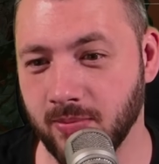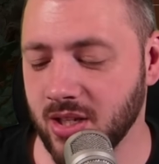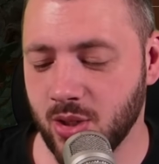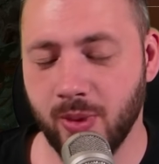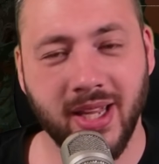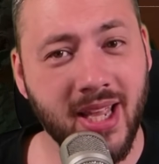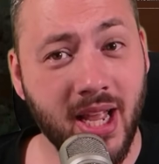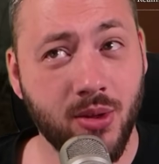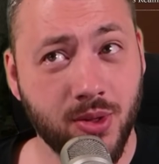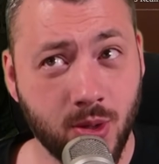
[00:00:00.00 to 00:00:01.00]
So we kick
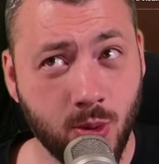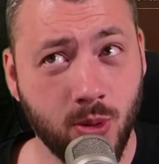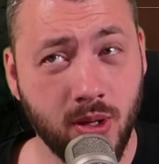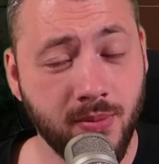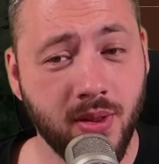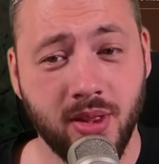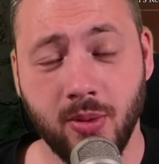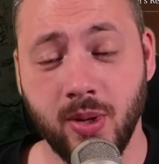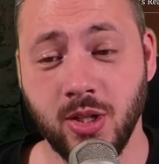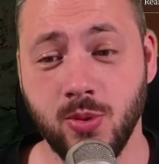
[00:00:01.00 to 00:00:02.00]
out the Golem, that
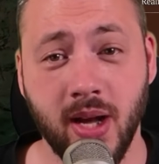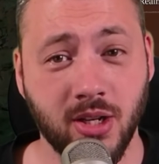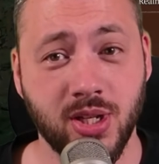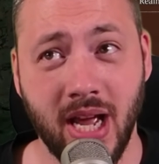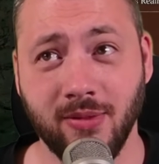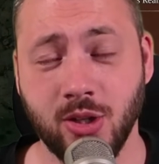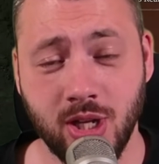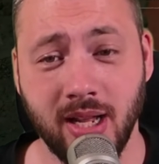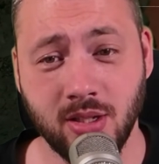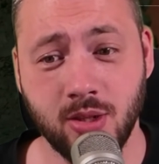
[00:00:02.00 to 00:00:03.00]
we do actually have a
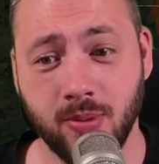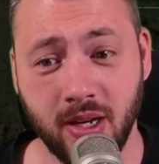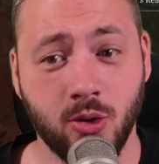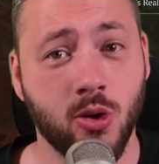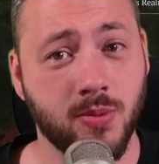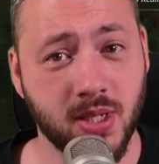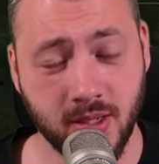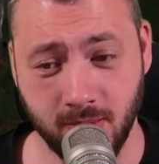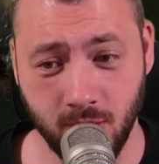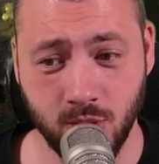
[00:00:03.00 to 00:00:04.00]
chance to play Corpse
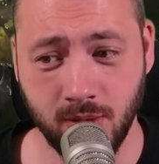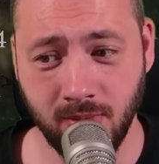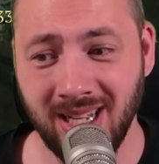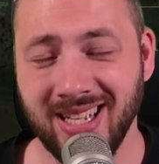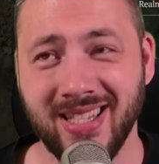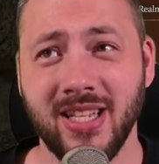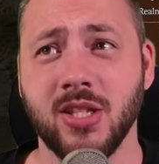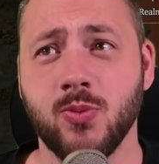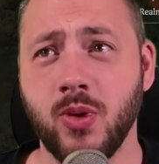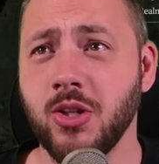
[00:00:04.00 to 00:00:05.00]
Explosion, since
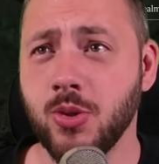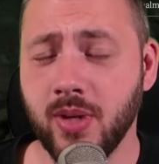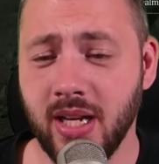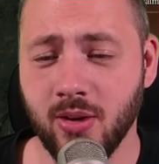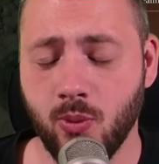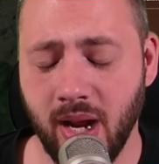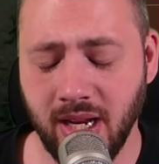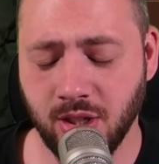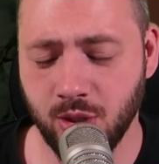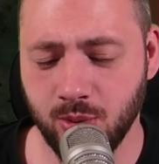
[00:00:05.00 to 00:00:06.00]
we do need a way
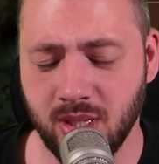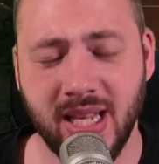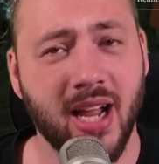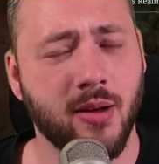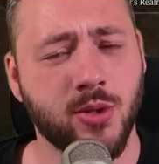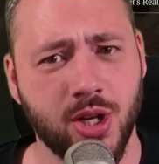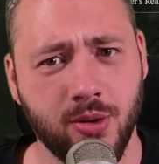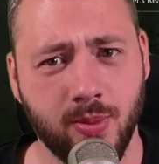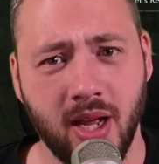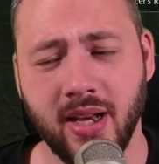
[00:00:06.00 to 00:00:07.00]
to stack up Shadow
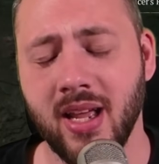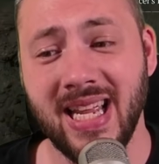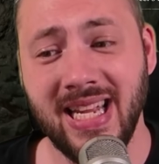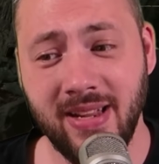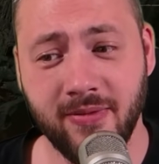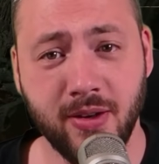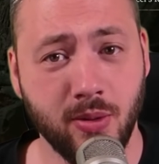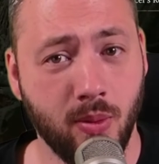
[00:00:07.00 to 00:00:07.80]
Blight even